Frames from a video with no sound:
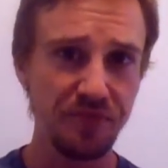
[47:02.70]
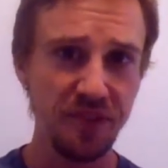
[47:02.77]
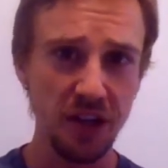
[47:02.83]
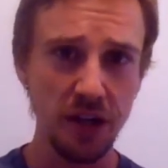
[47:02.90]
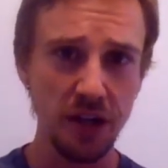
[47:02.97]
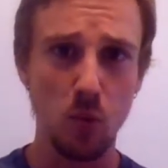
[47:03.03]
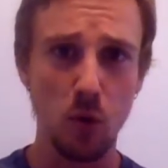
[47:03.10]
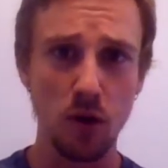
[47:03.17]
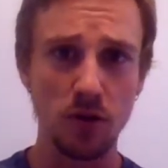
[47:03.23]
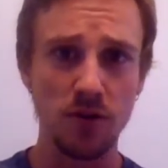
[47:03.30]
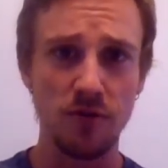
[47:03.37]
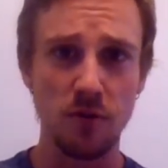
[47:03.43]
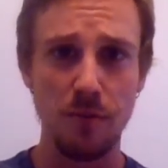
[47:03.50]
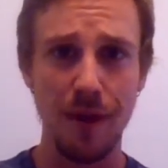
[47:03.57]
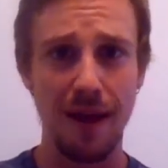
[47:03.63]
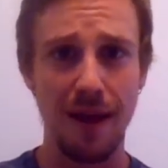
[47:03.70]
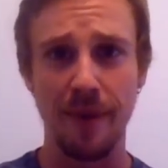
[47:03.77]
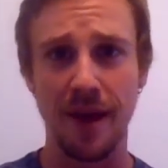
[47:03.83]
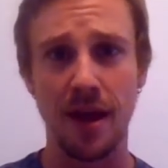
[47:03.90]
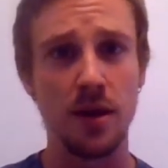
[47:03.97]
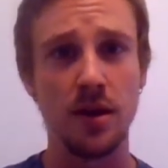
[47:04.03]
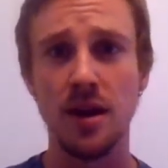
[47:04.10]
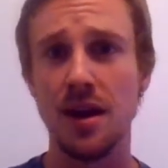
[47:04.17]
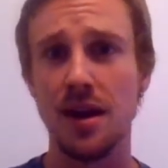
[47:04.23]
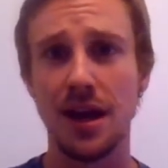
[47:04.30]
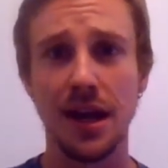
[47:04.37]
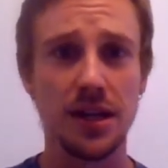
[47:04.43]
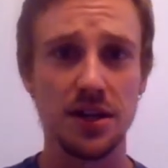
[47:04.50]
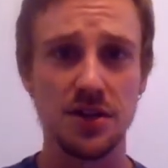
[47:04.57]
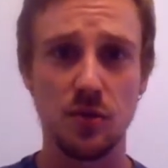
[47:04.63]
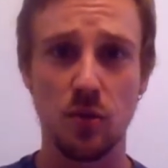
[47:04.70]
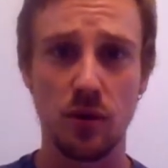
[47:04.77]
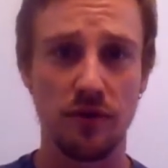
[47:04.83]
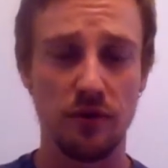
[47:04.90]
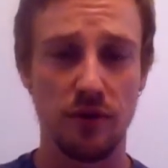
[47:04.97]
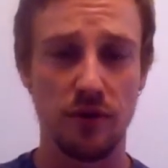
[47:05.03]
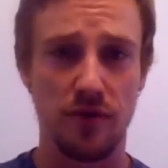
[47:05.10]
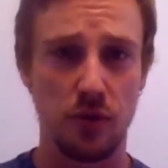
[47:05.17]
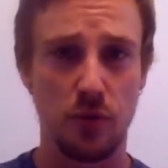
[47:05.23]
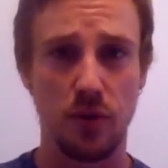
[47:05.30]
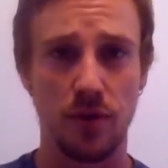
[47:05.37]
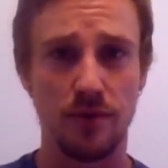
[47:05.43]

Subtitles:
It worked for Batman, it doesn't work for everyone.